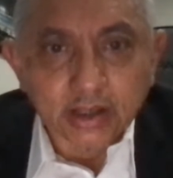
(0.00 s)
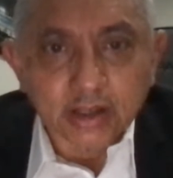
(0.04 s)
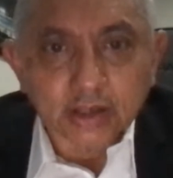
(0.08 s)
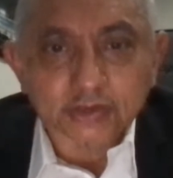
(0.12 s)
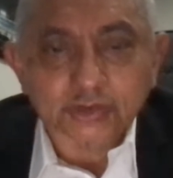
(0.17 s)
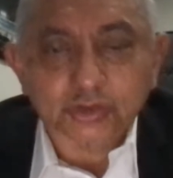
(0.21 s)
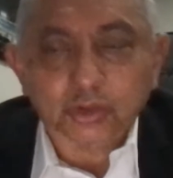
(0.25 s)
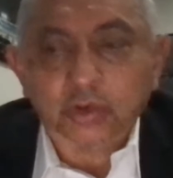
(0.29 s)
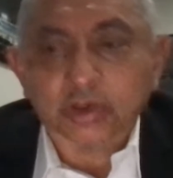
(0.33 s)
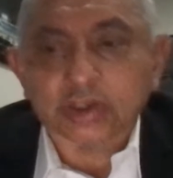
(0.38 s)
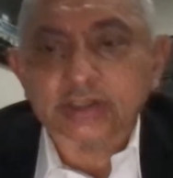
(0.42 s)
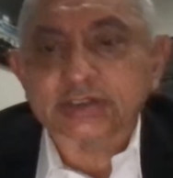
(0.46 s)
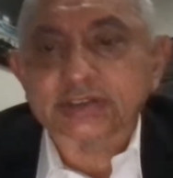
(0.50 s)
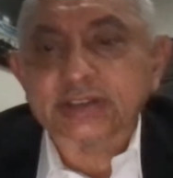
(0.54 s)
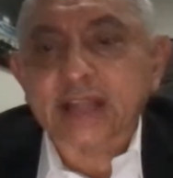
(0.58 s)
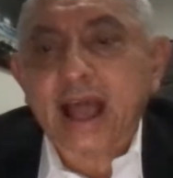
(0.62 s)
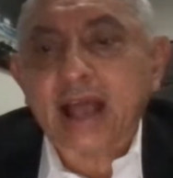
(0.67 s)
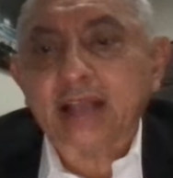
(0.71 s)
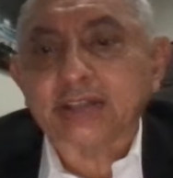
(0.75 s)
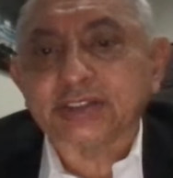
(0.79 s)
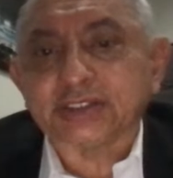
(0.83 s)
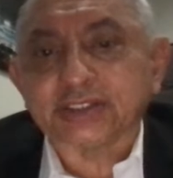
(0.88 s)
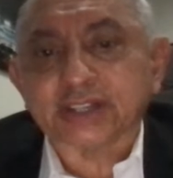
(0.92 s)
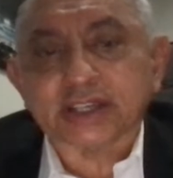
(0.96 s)
So it's
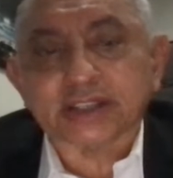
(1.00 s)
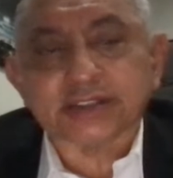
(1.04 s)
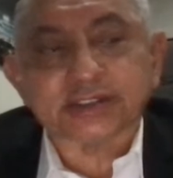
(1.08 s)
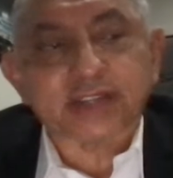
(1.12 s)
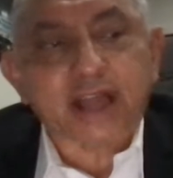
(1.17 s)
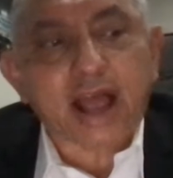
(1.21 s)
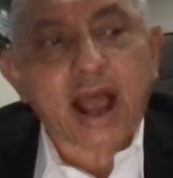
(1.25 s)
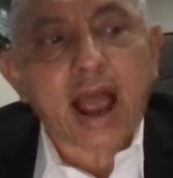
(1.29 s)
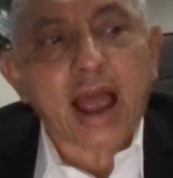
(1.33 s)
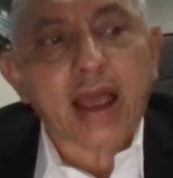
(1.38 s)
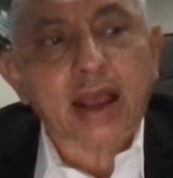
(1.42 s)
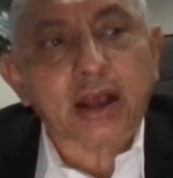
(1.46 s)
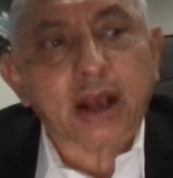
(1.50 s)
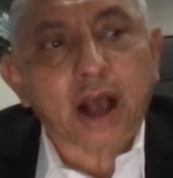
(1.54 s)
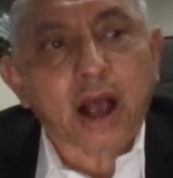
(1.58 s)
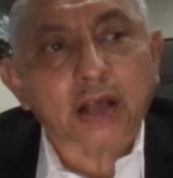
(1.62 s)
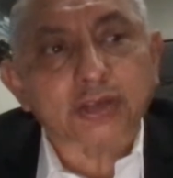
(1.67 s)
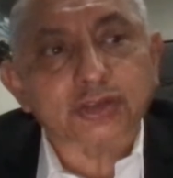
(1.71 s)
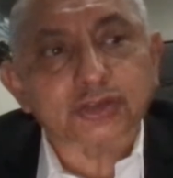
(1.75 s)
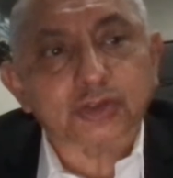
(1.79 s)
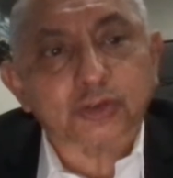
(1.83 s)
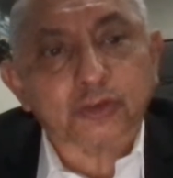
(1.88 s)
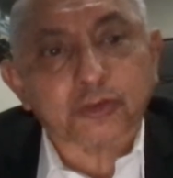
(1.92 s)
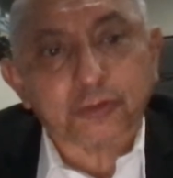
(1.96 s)
not just the high
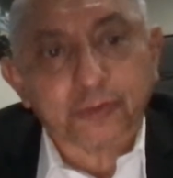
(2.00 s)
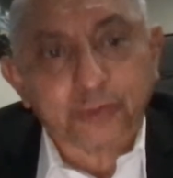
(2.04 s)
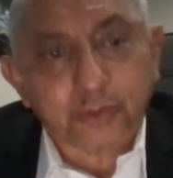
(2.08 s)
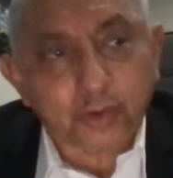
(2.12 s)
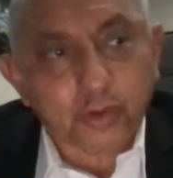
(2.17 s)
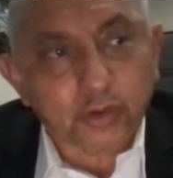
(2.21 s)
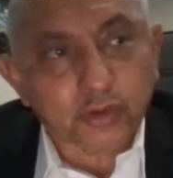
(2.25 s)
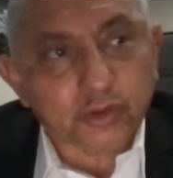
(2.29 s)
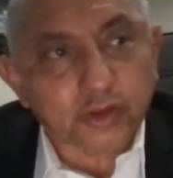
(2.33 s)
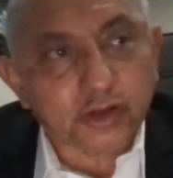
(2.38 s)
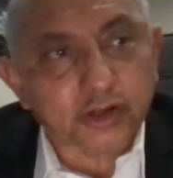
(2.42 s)
cost of food.